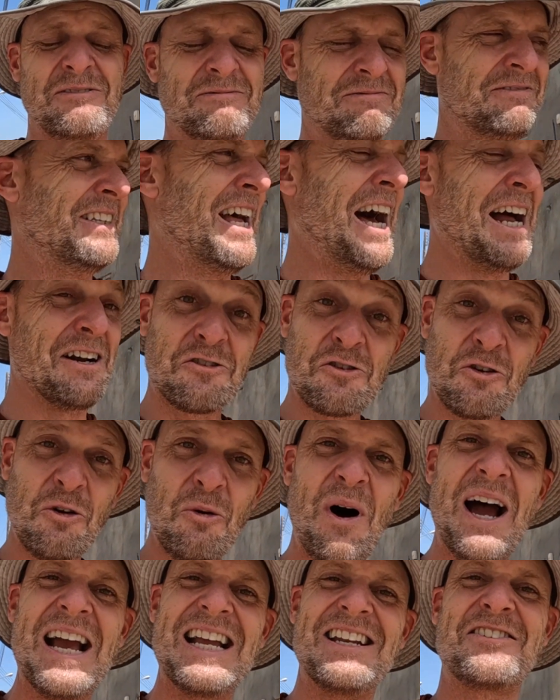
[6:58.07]

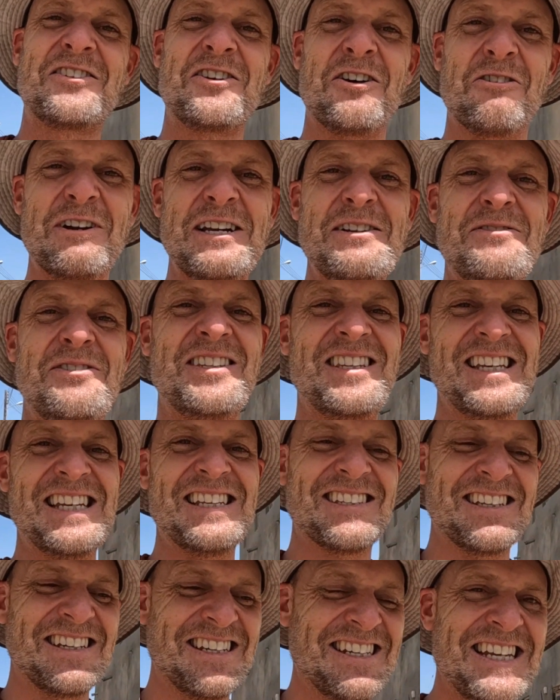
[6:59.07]
Kharif
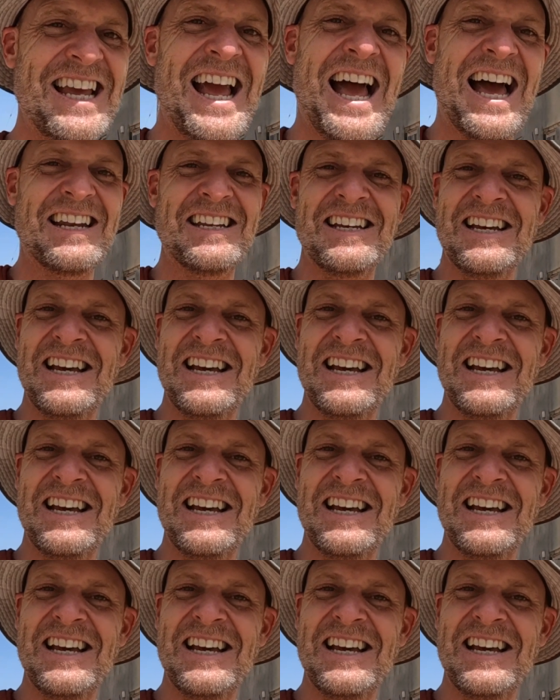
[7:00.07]
season yet,